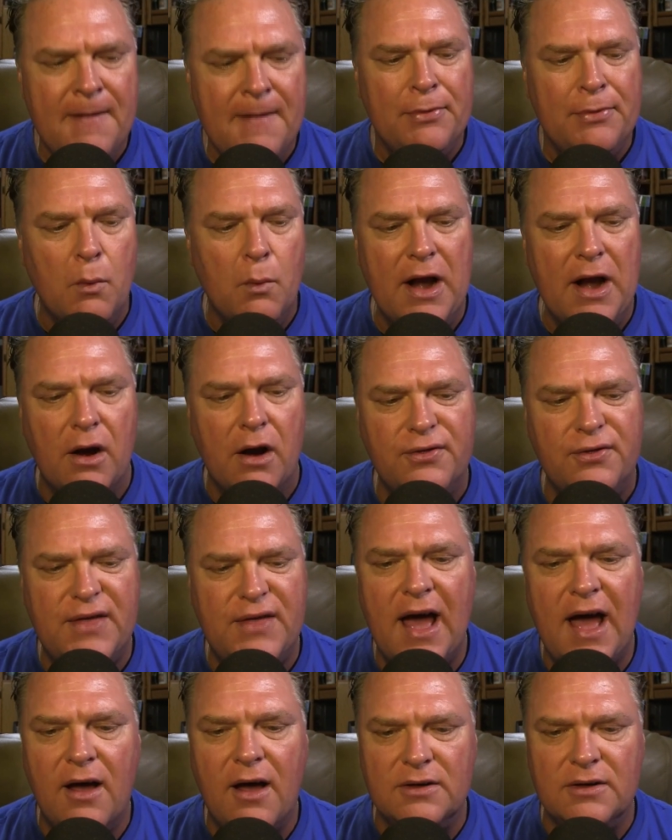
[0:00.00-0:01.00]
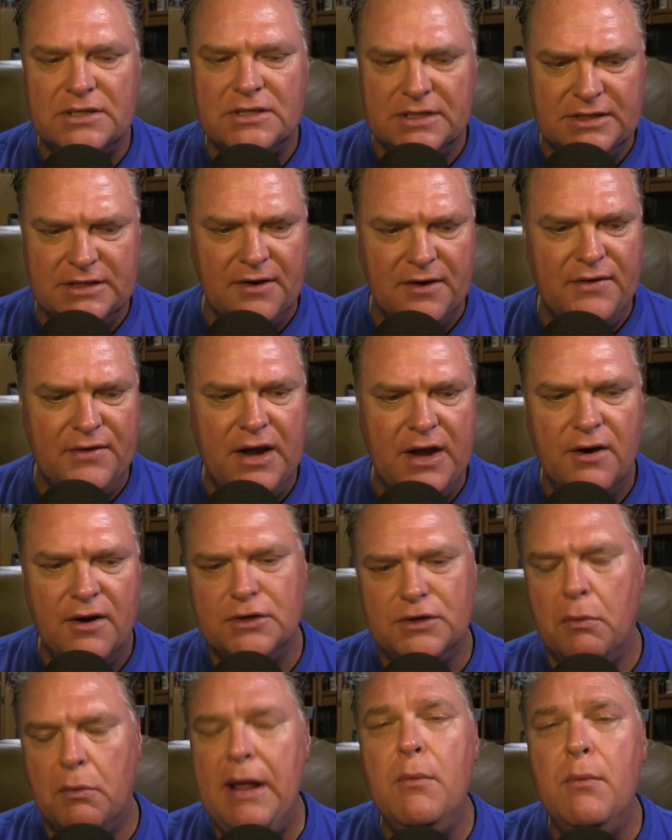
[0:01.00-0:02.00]
We are thousands of years,
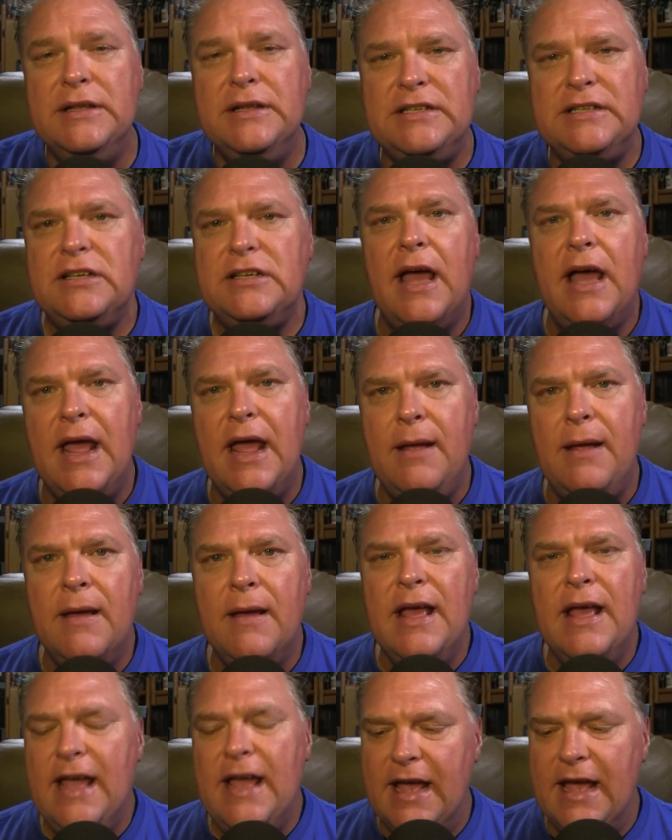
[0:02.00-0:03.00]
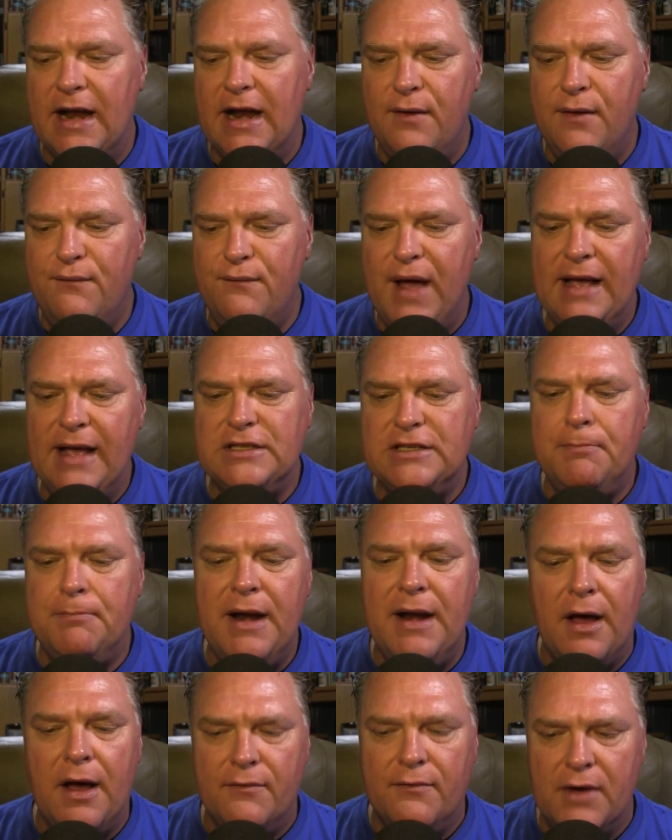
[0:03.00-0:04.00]
we would say, in
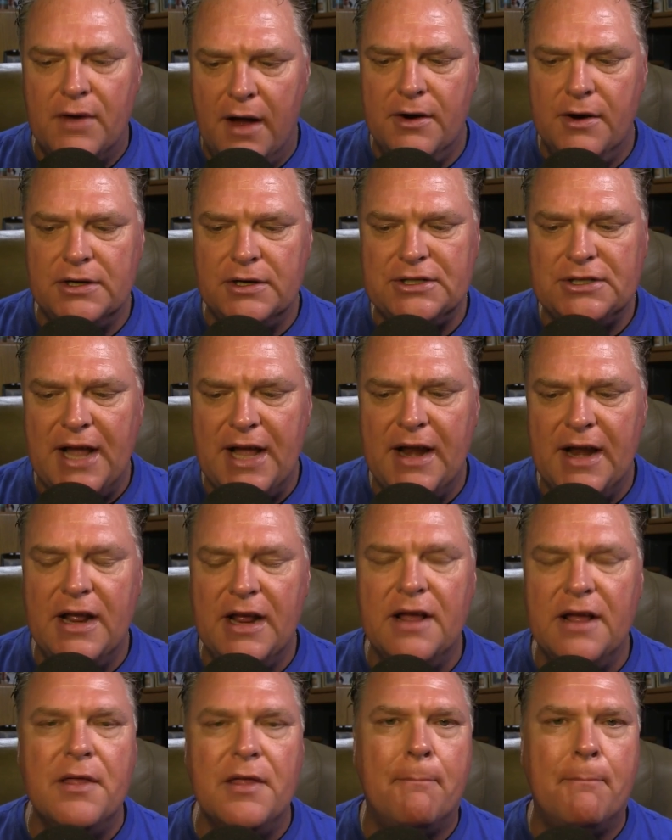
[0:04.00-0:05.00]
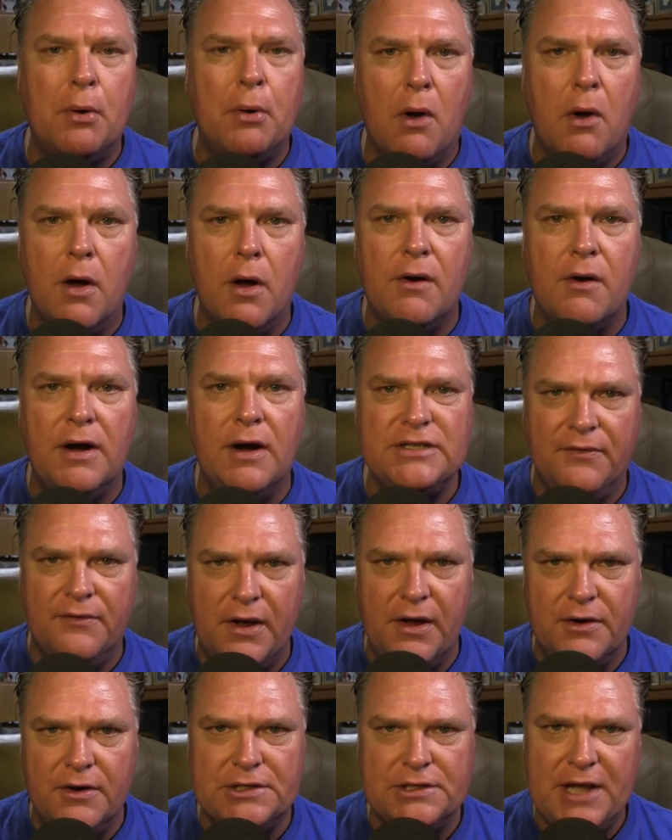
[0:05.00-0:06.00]
advancement of understanding and the progress of
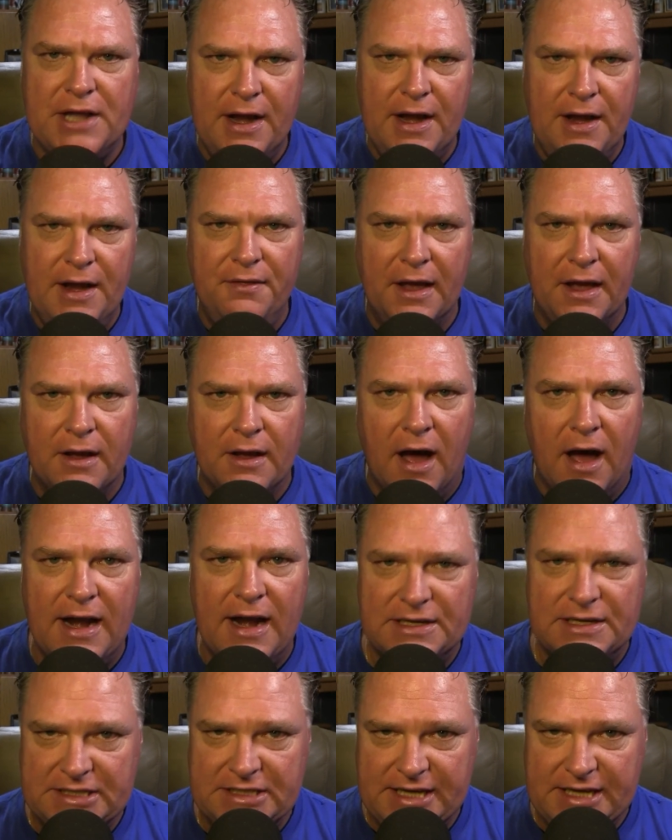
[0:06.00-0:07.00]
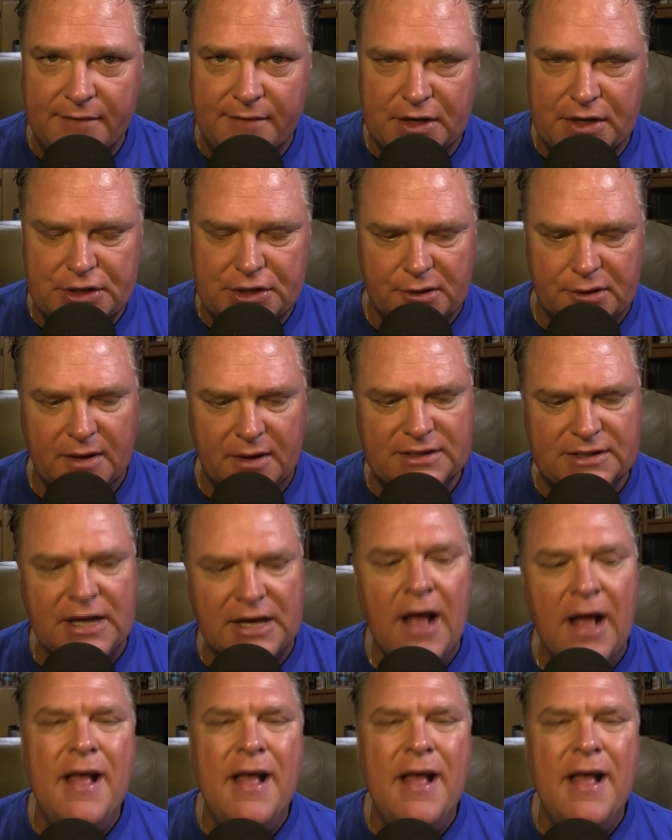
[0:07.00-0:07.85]
understanding that God has given to us.